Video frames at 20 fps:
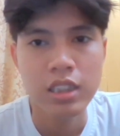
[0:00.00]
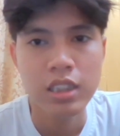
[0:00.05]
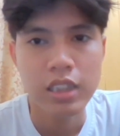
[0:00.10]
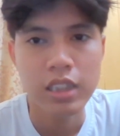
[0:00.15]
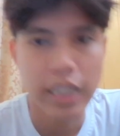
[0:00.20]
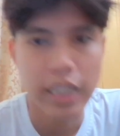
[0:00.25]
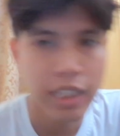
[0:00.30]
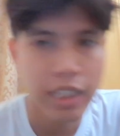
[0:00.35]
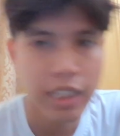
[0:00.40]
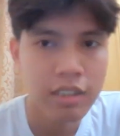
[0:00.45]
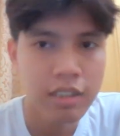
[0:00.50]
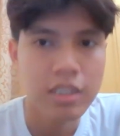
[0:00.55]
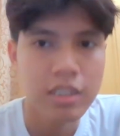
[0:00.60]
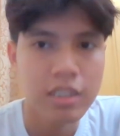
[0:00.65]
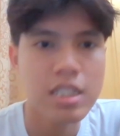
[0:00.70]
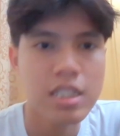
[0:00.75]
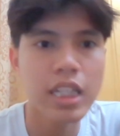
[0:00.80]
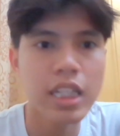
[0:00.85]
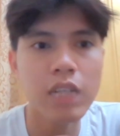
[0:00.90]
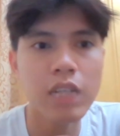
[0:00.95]
Then the
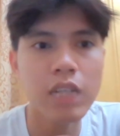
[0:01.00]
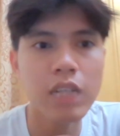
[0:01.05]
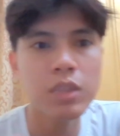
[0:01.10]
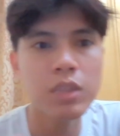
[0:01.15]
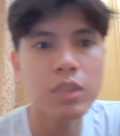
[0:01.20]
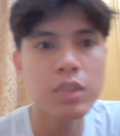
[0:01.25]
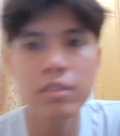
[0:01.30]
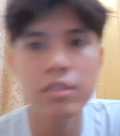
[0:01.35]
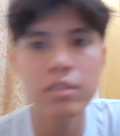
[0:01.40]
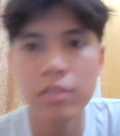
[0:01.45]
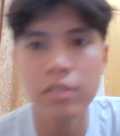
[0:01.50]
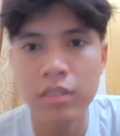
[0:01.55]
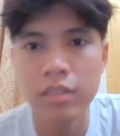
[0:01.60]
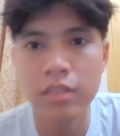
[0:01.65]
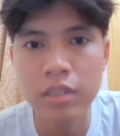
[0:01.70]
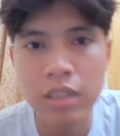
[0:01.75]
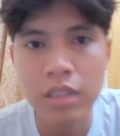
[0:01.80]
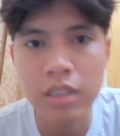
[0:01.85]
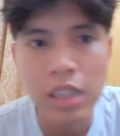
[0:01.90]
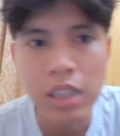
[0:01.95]
second one,
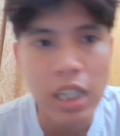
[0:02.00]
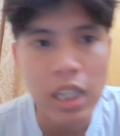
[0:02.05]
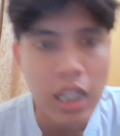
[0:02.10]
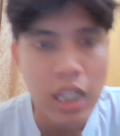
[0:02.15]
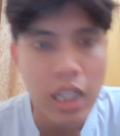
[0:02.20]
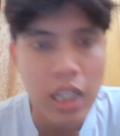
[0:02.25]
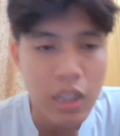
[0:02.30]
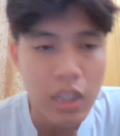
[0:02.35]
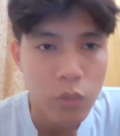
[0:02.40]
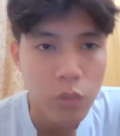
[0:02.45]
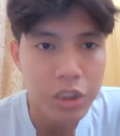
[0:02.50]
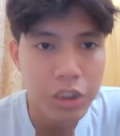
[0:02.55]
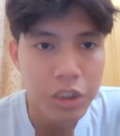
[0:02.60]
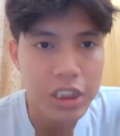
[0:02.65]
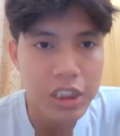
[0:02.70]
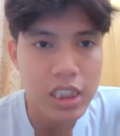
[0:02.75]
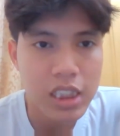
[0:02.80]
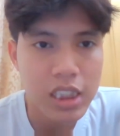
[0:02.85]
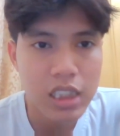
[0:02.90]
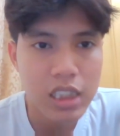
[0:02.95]
which
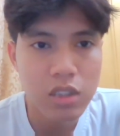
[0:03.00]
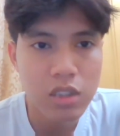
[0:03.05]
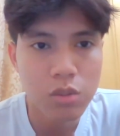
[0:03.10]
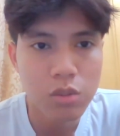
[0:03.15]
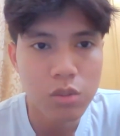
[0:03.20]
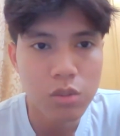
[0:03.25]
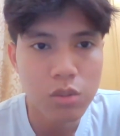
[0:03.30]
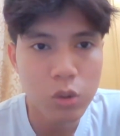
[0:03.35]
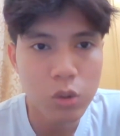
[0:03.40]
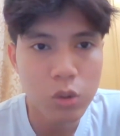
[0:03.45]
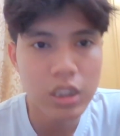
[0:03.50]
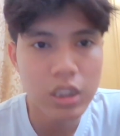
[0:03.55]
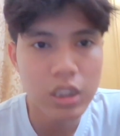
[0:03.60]
is to put